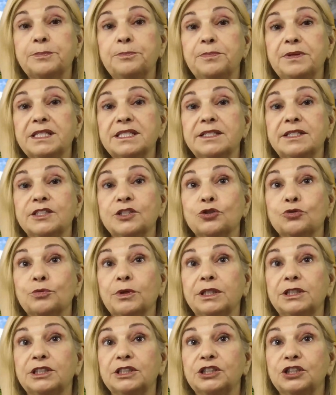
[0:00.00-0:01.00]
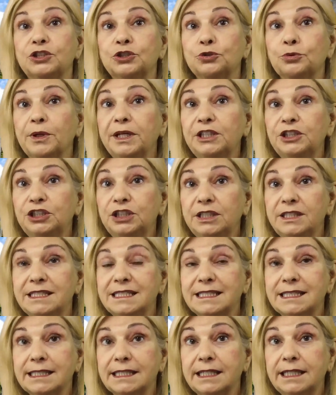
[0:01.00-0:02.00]
business registration
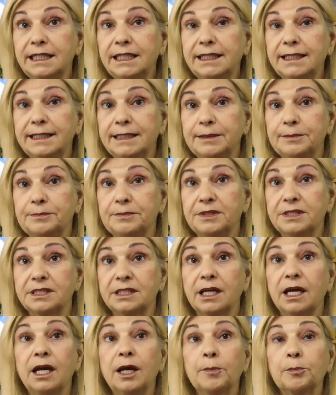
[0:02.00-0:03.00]
schemes